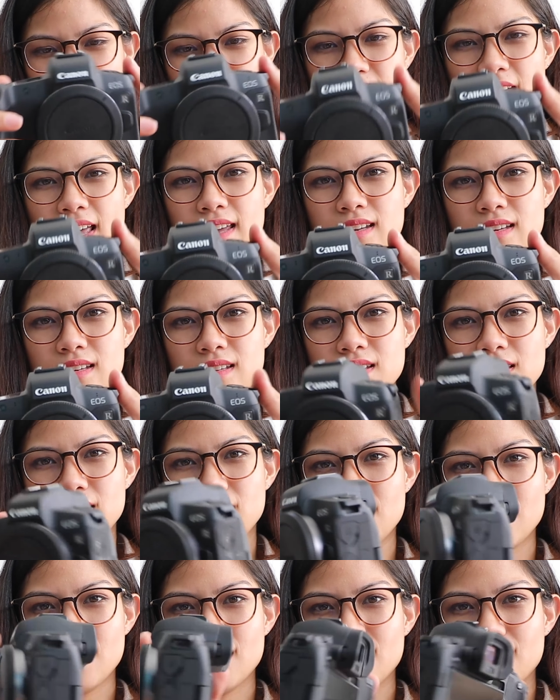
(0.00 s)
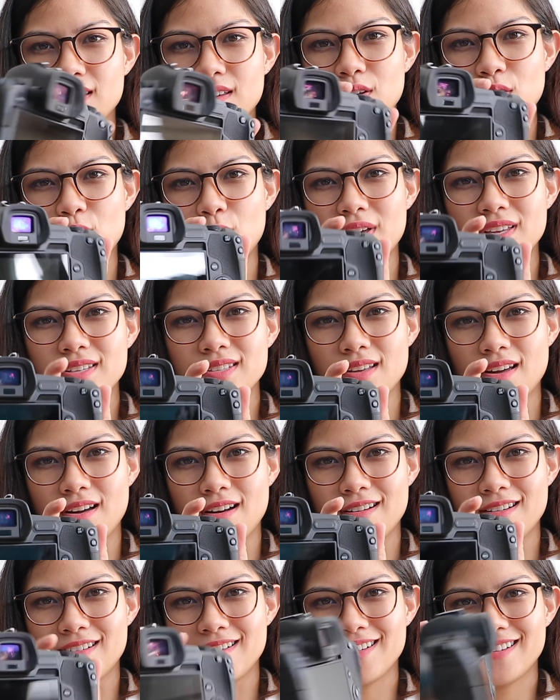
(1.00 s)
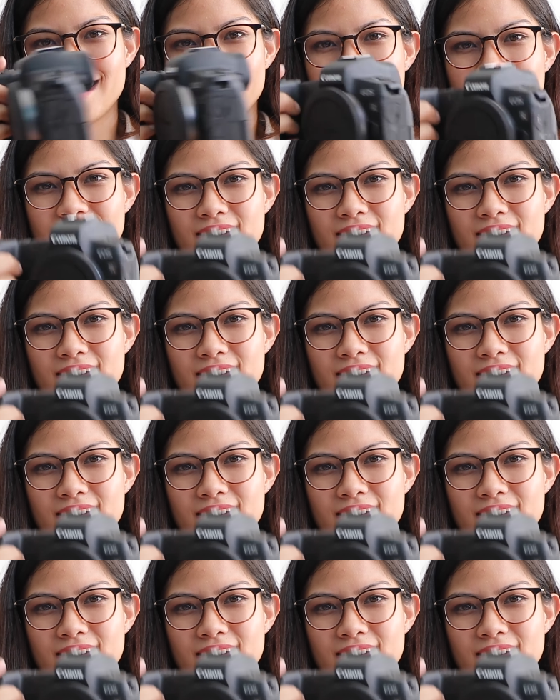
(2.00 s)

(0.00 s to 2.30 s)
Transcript: the Canon EOS R.